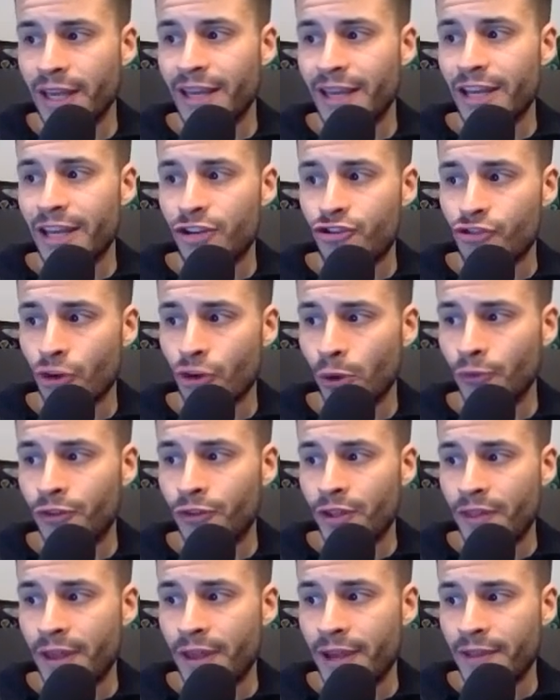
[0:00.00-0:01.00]
It showed
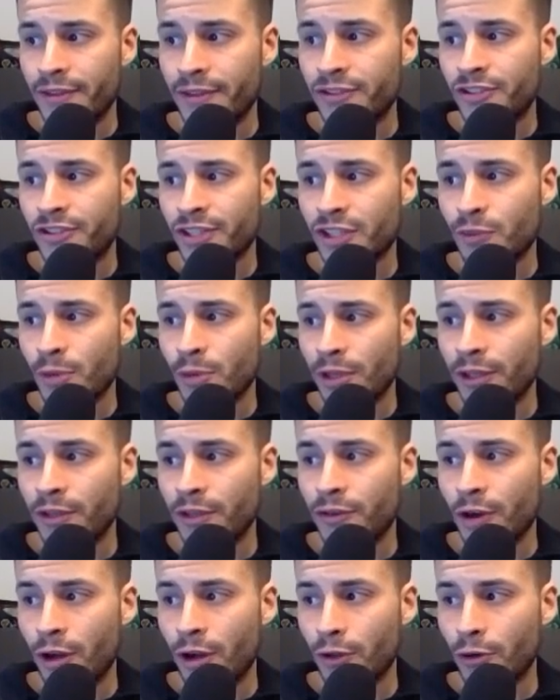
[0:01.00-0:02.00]
today. The $6
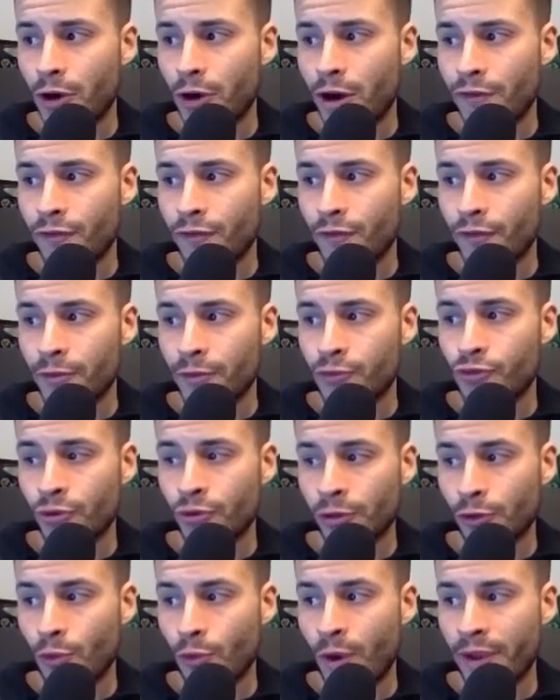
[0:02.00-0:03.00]
million offer from
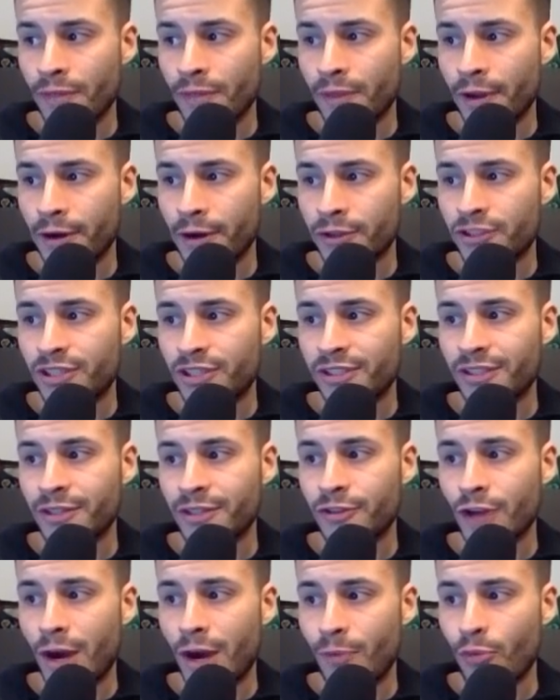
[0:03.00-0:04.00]
Triller right there says
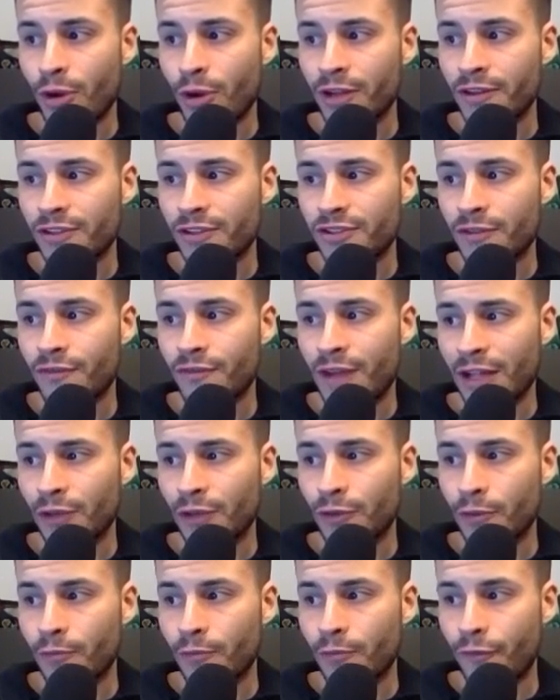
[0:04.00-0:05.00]
that Top Rank doesn't value
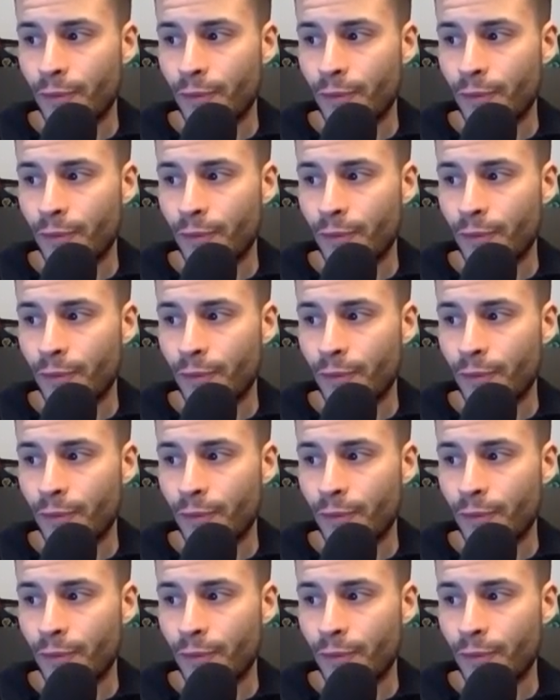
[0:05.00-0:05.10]
the